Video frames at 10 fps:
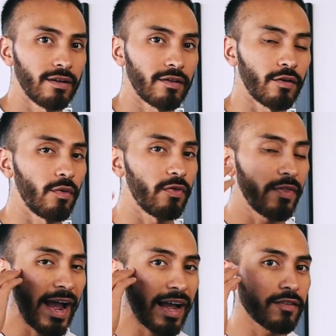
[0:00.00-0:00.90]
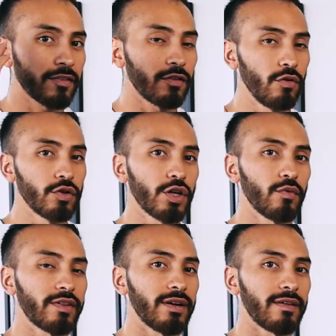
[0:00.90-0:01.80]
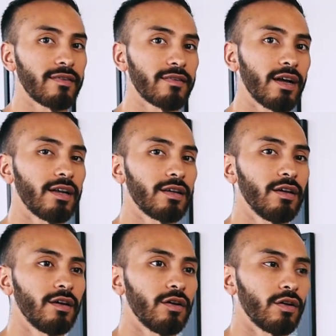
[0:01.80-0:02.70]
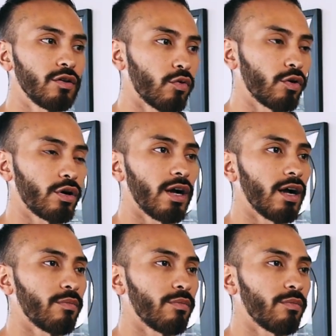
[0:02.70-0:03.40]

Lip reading: So that's usually what's going to stunt your